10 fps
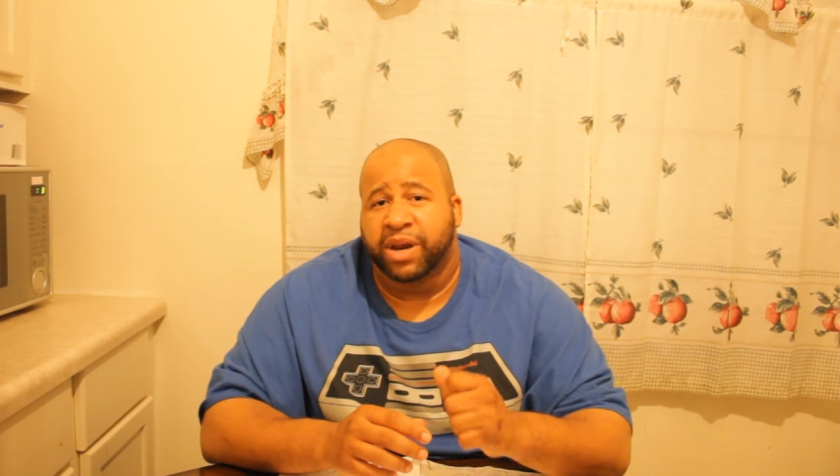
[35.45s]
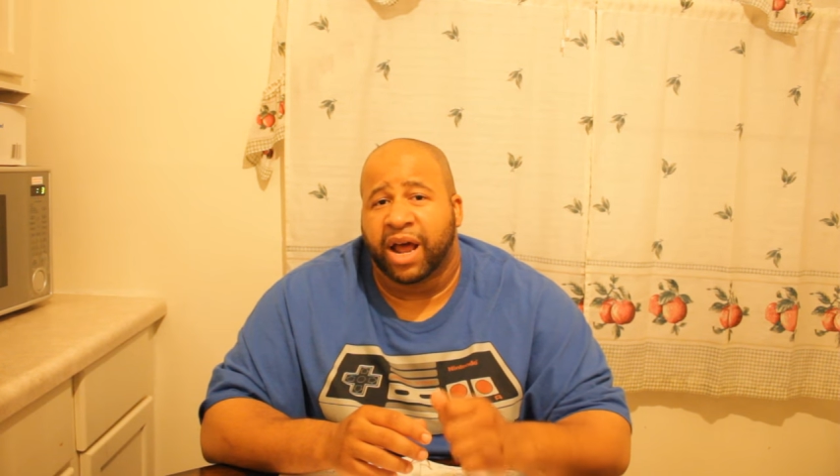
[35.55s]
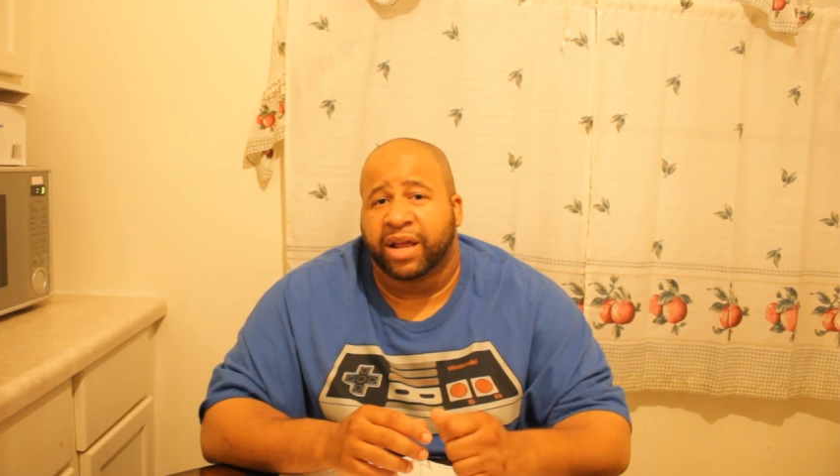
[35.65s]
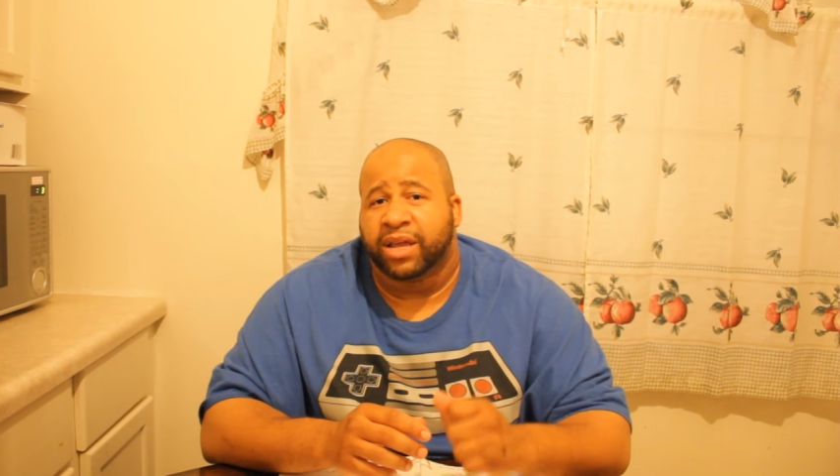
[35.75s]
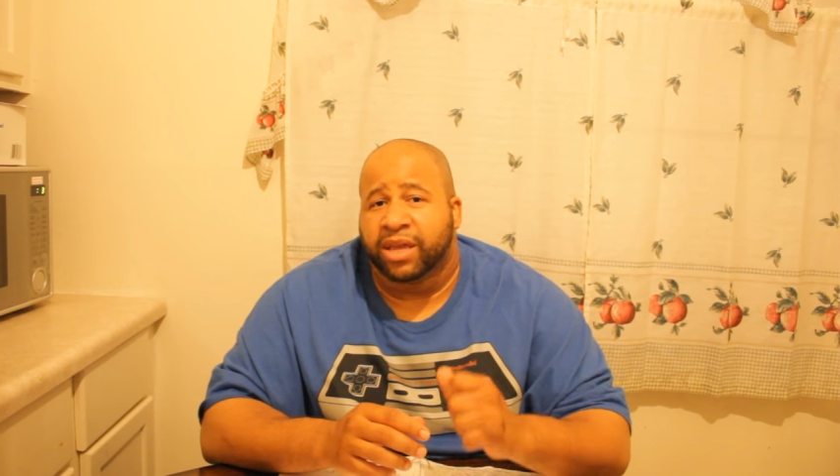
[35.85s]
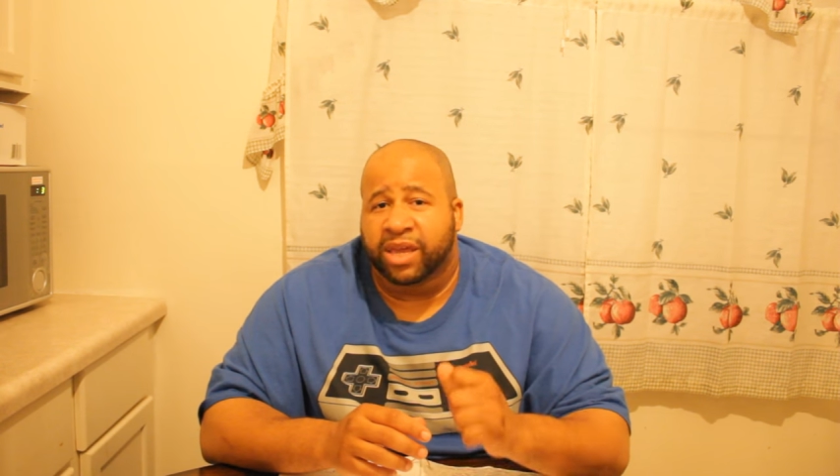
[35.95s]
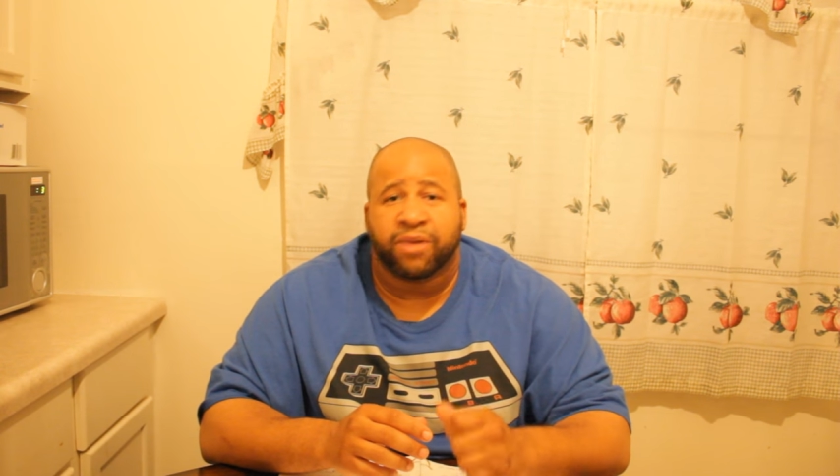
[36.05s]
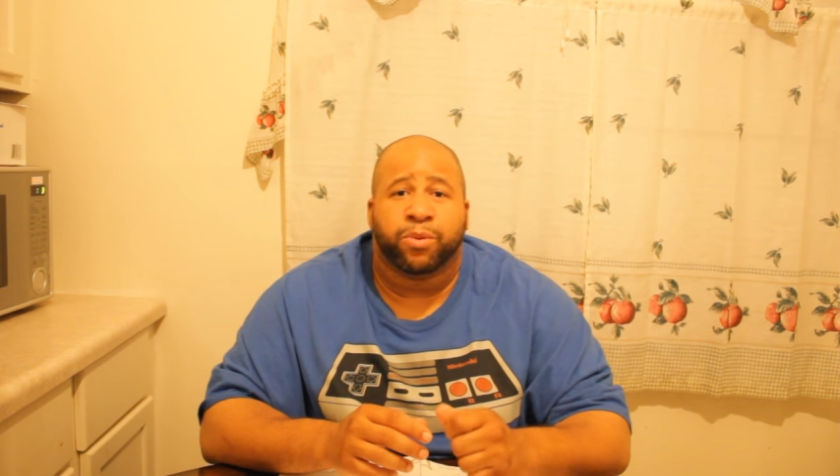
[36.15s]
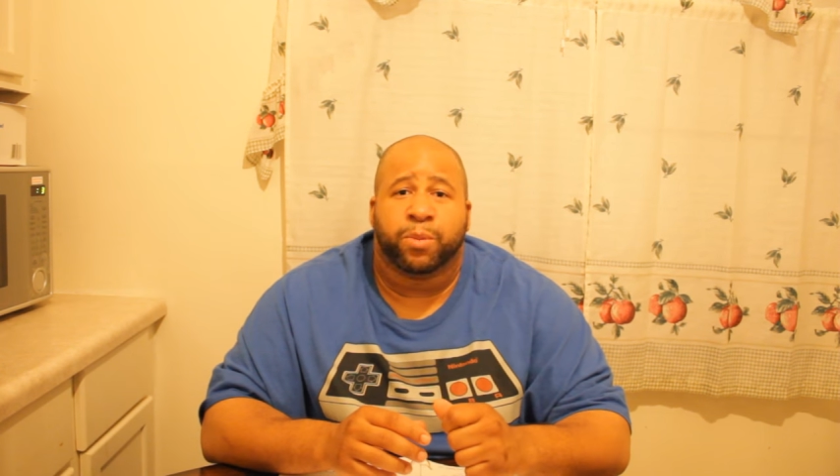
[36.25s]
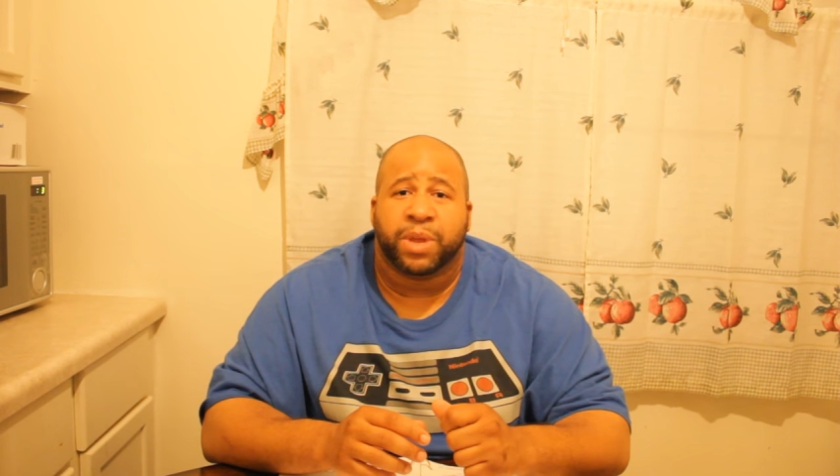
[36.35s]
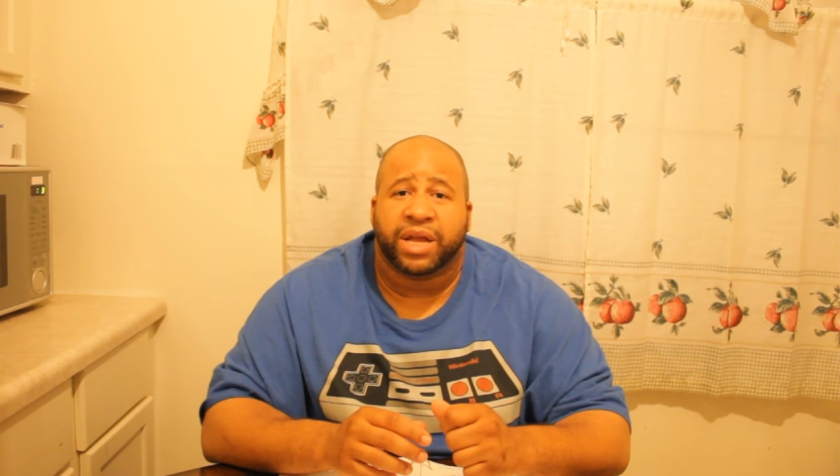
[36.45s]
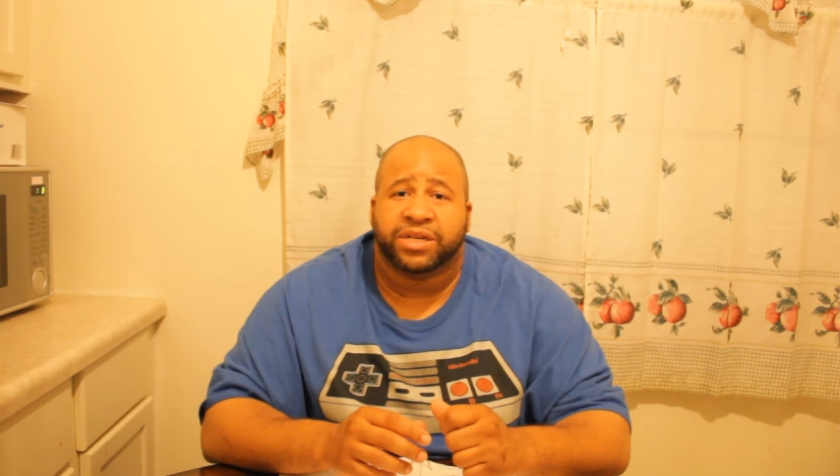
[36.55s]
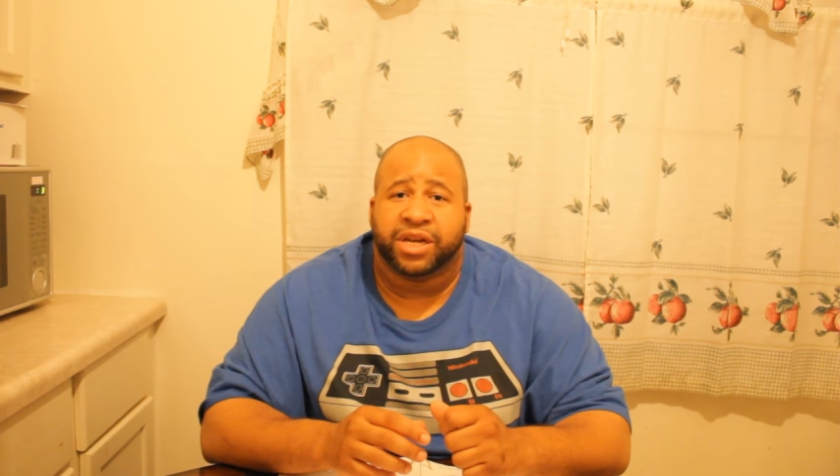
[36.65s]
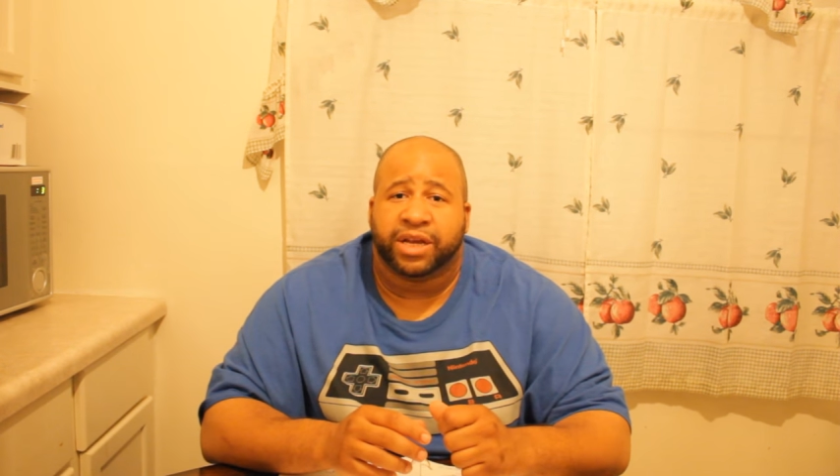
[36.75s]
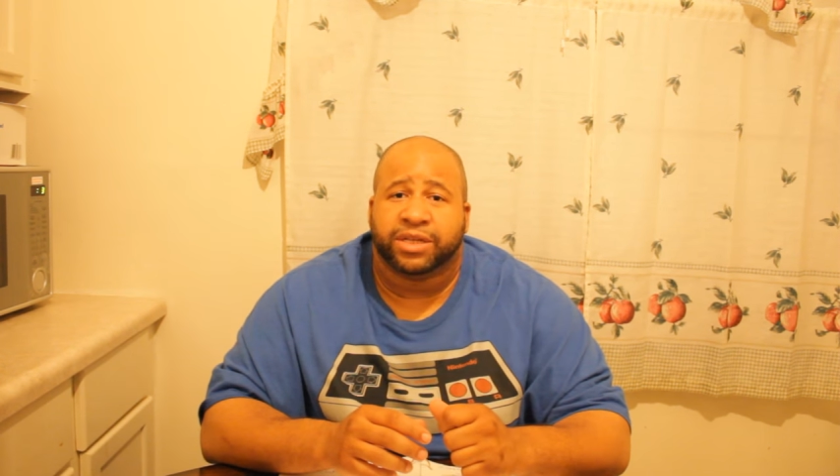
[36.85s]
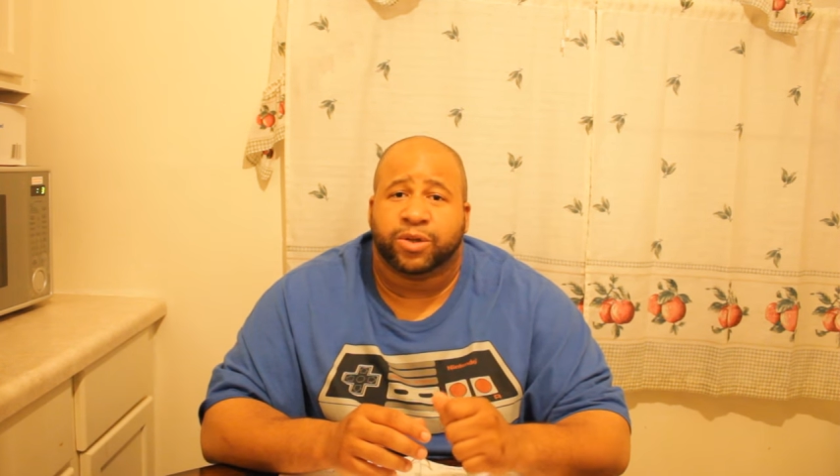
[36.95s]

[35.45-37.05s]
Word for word: not give them that chance,